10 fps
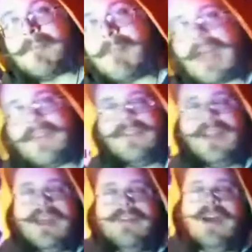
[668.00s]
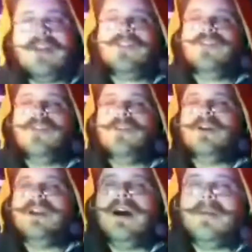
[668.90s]
Mass Live had a
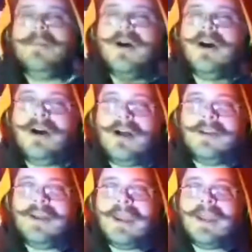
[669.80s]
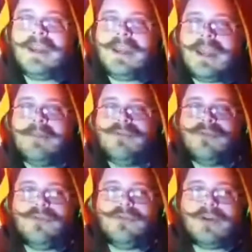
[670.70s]
story up on a
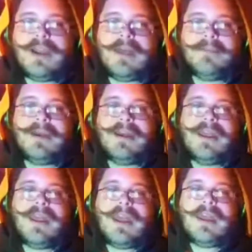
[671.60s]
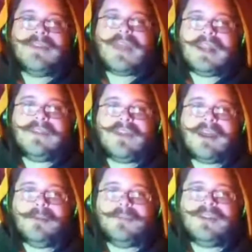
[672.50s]
program that has
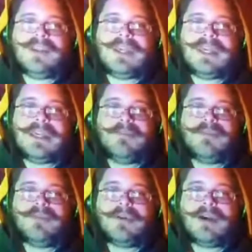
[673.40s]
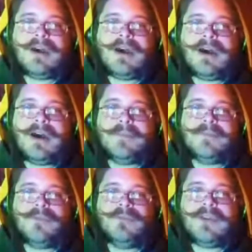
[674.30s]
helped keep
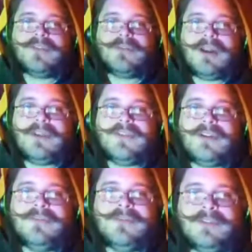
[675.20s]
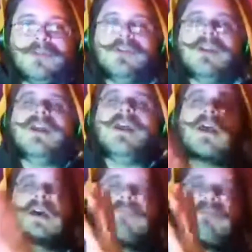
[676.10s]
restaurants afloat
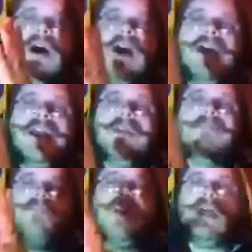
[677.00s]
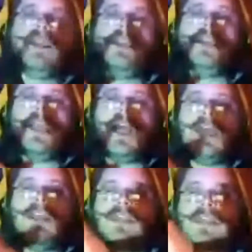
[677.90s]
by buying
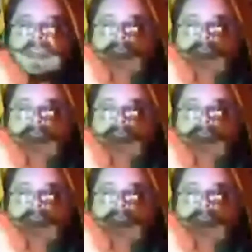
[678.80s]
and